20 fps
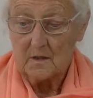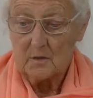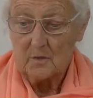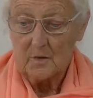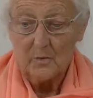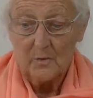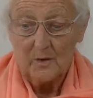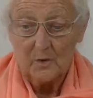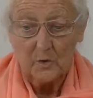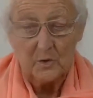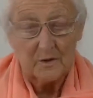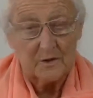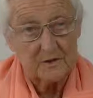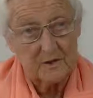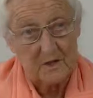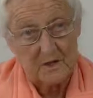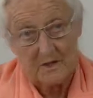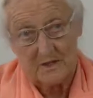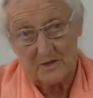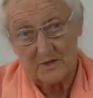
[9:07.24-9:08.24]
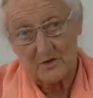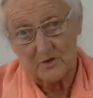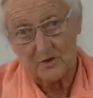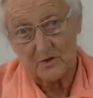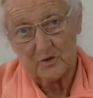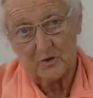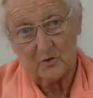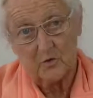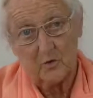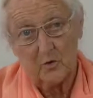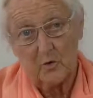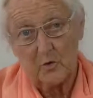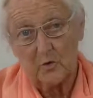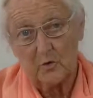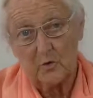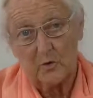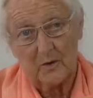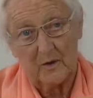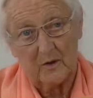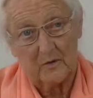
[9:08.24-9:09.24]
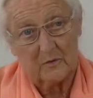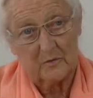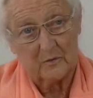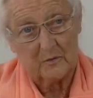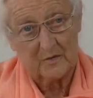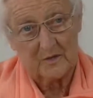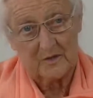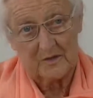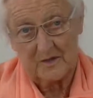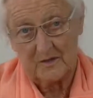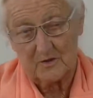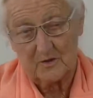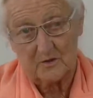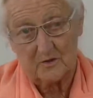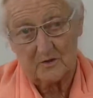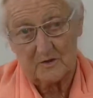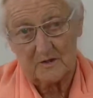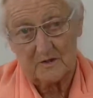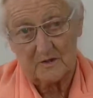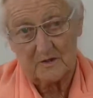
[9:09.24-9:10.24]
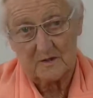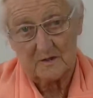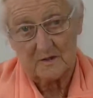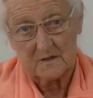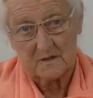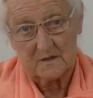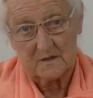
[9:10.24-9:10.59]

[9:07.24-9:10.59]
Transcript: we look at our history all the way through the centuries,